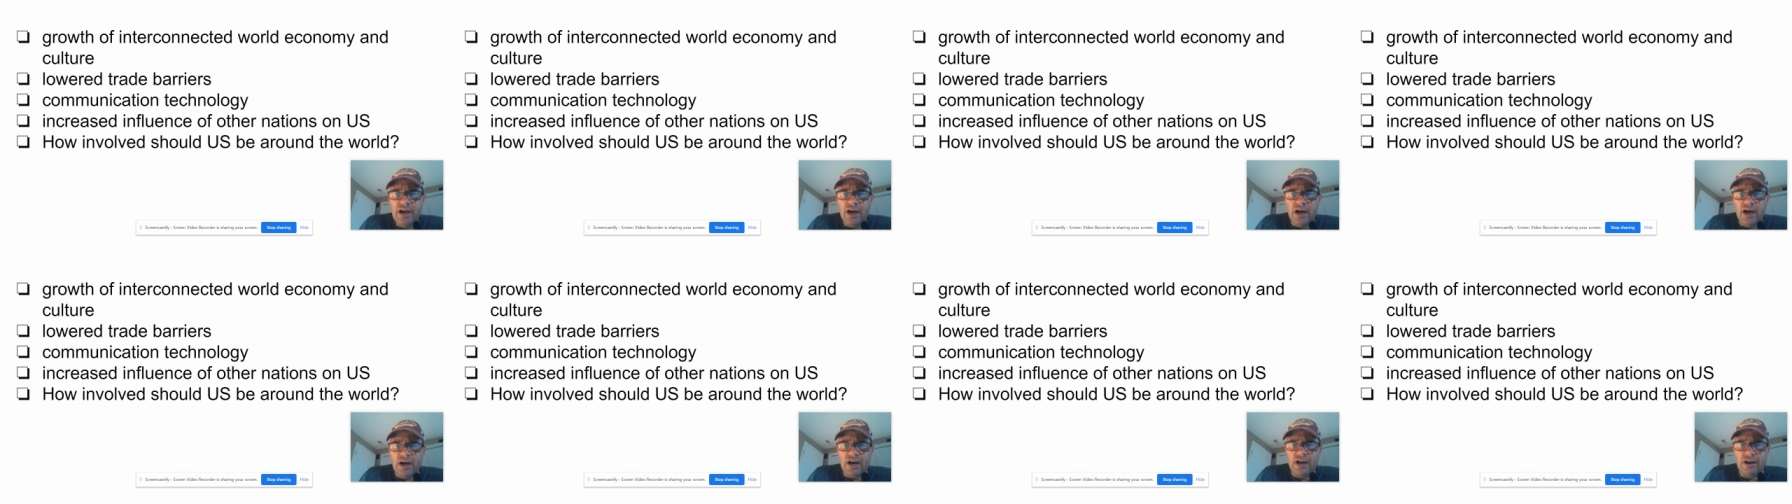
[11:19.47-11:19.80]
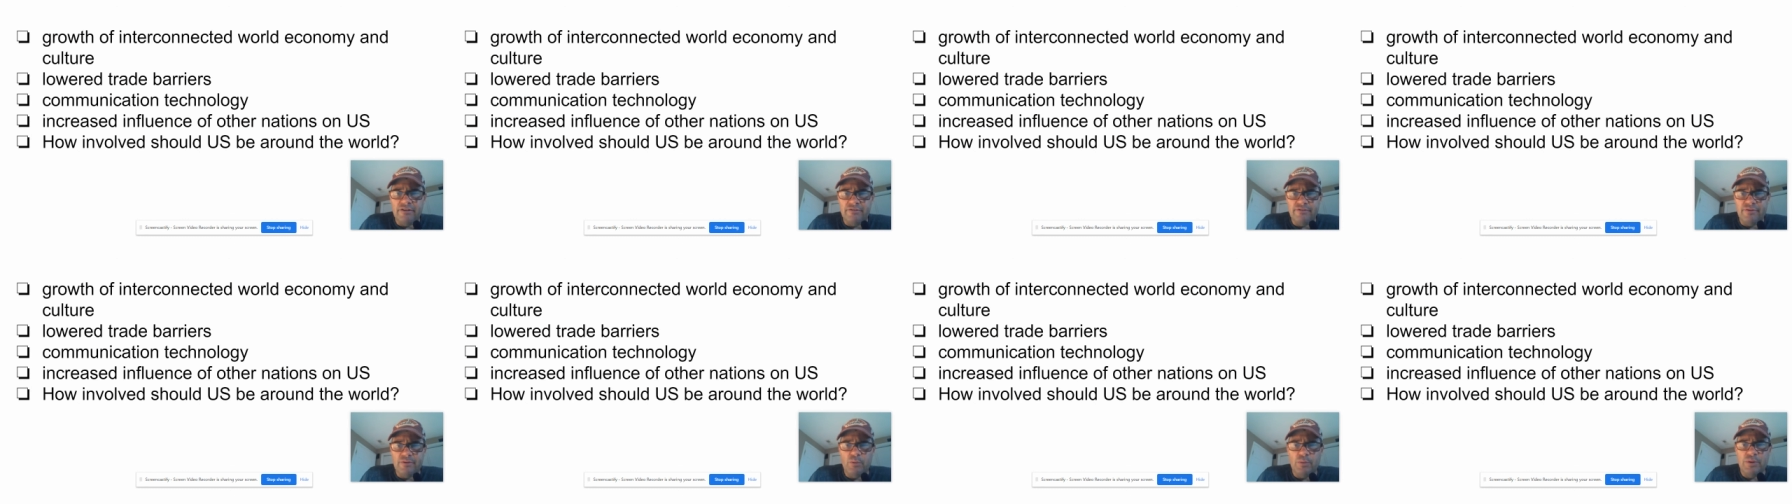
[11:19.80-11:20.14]

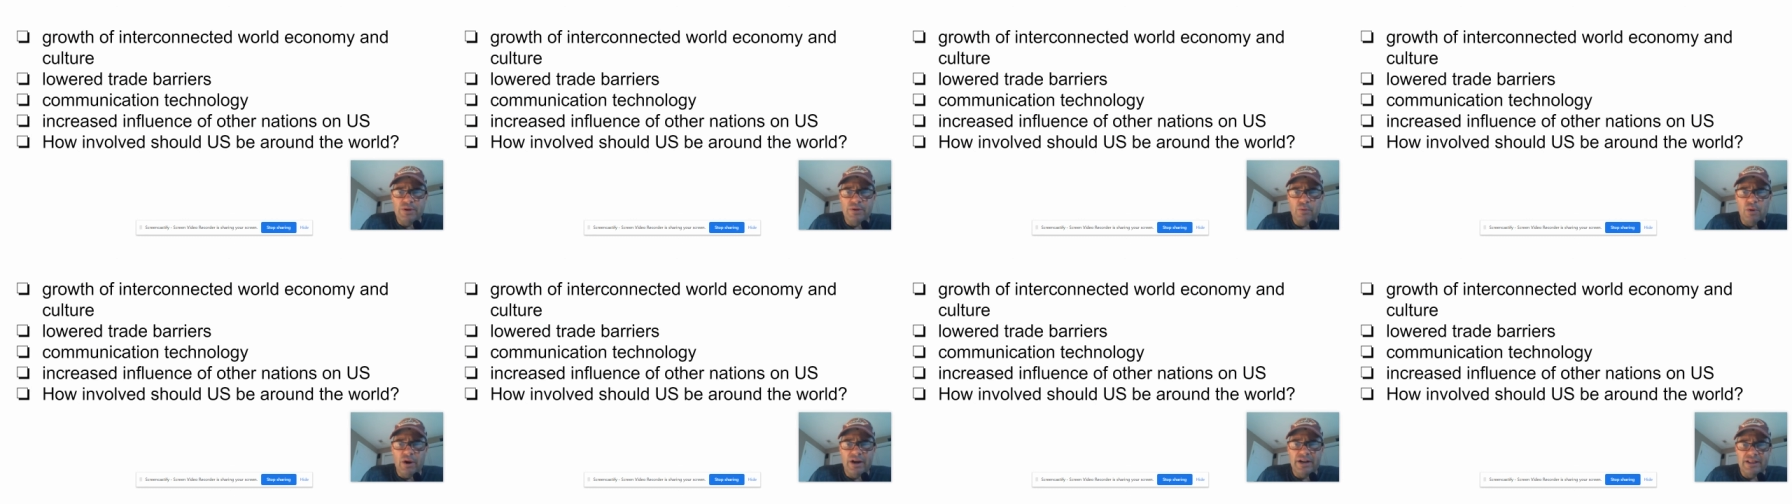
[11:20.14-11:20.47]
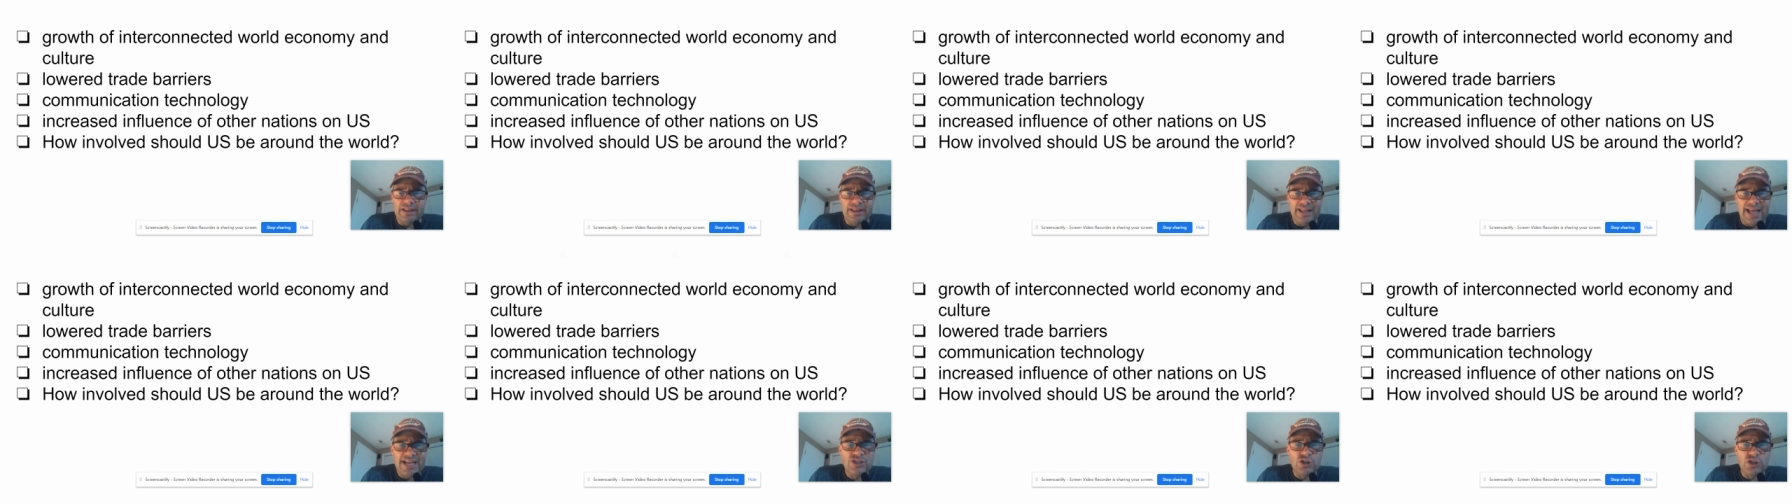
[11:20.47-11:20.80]
of we want
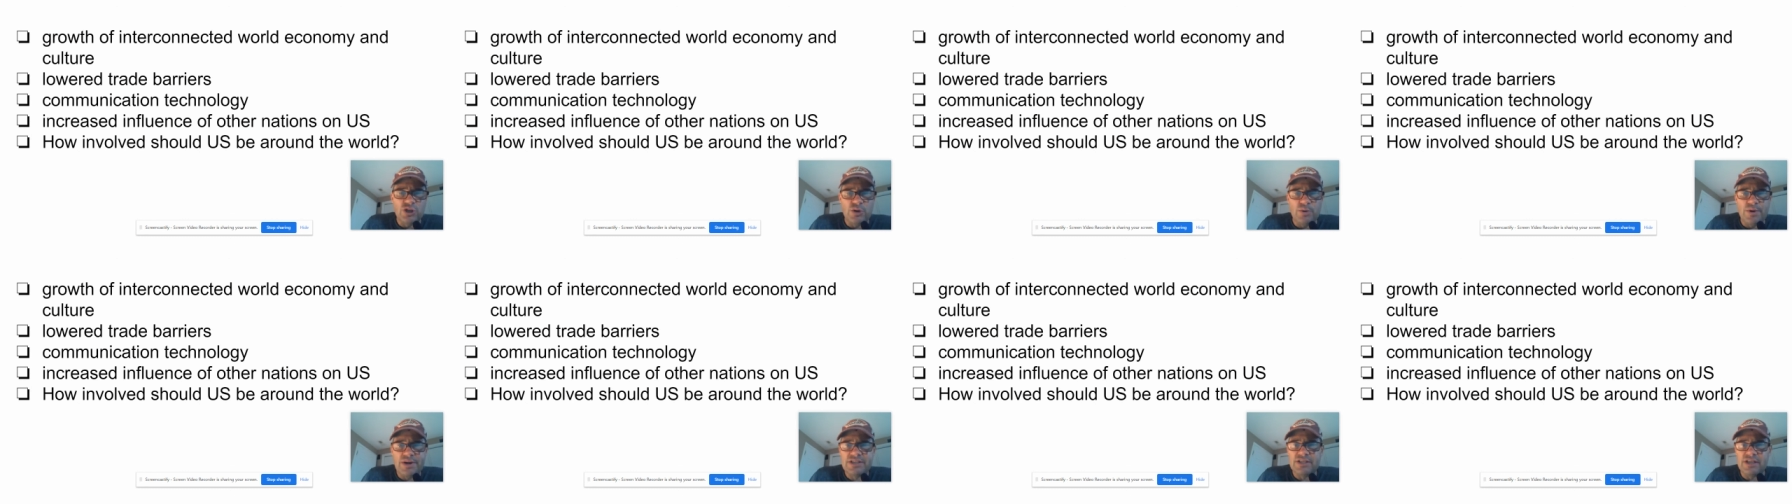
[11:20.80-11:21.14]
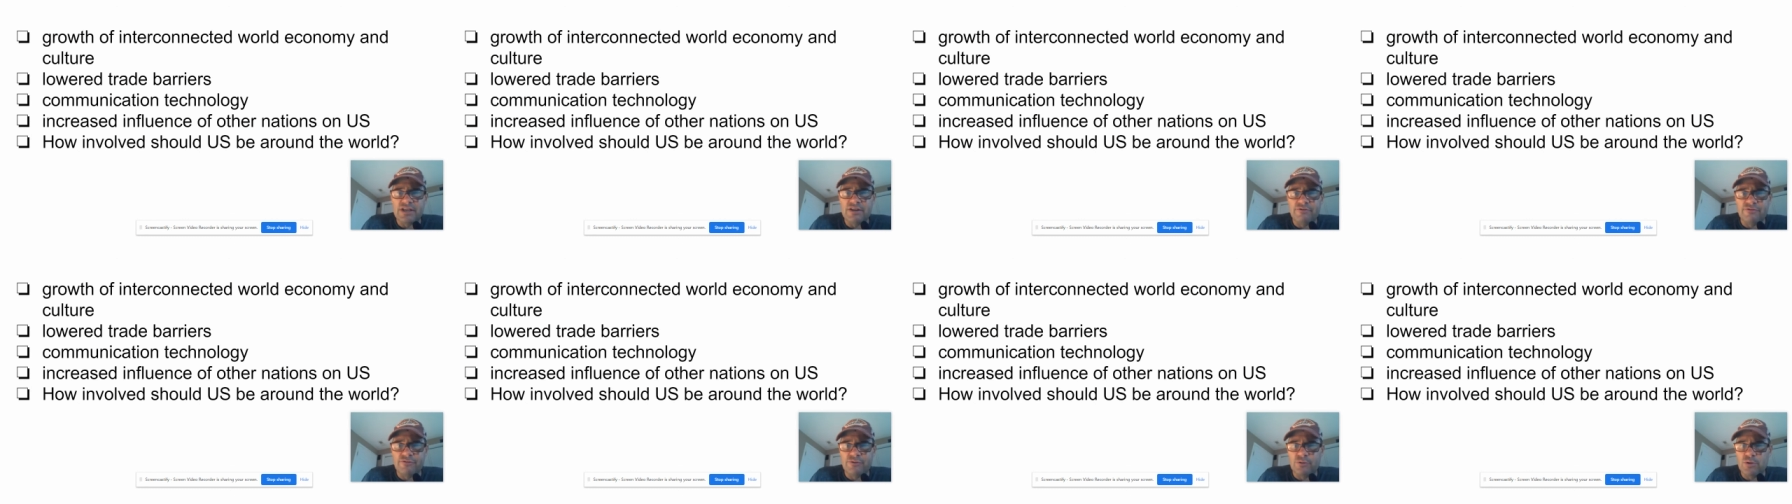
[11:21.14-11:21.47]
less U.S.
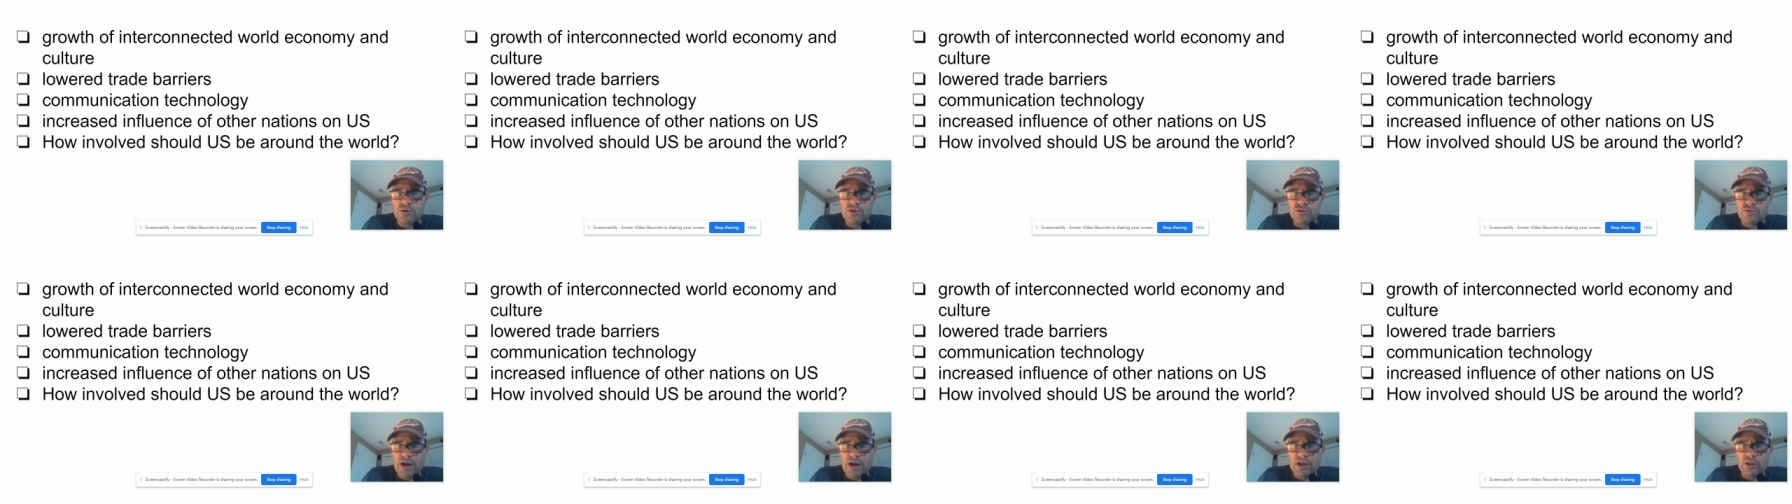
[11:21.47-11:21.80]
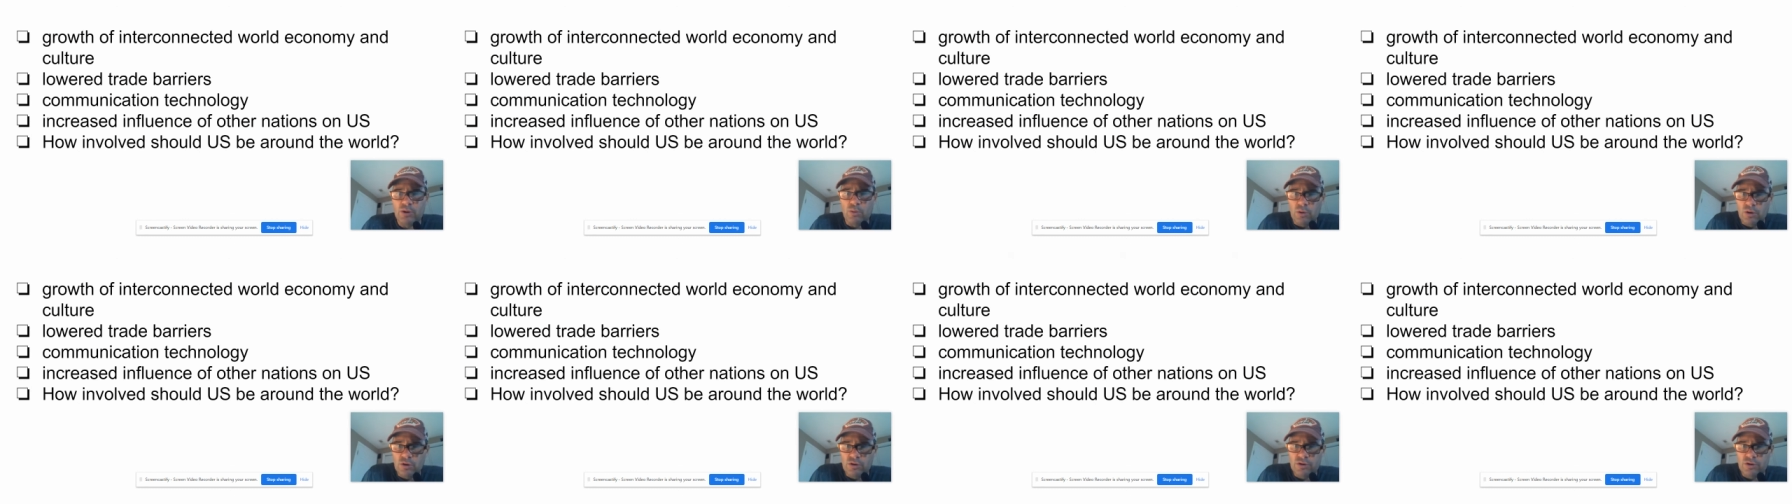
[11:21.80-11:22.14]
influence around the
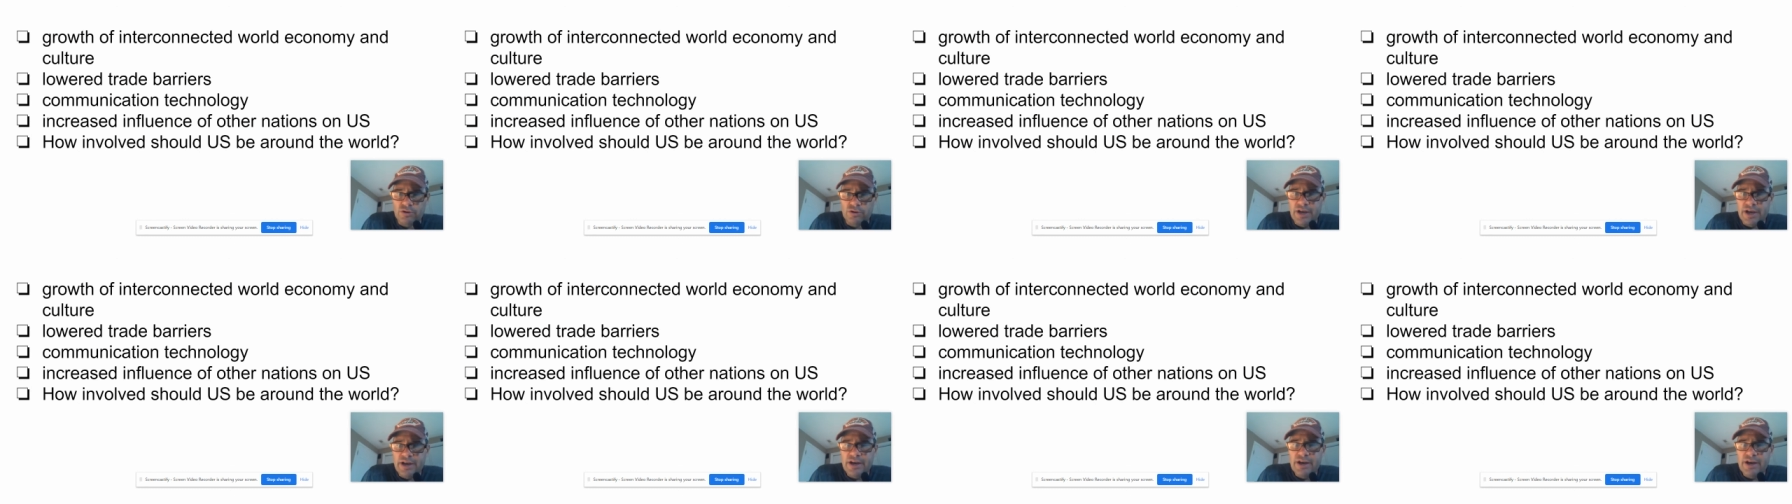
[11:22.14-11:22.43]
world.